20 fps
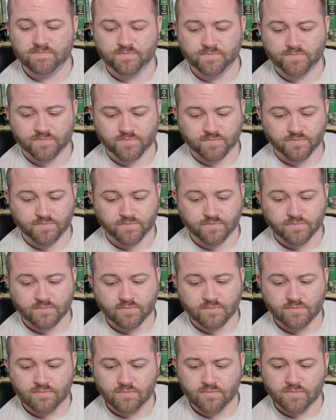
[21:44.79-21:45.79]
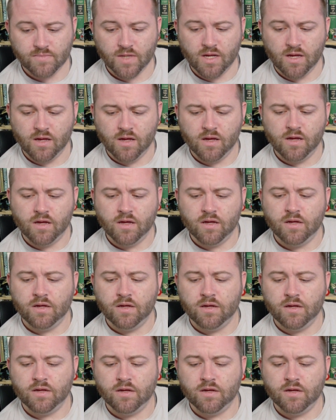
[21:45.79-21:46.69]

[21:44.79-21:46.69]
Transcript: (silence)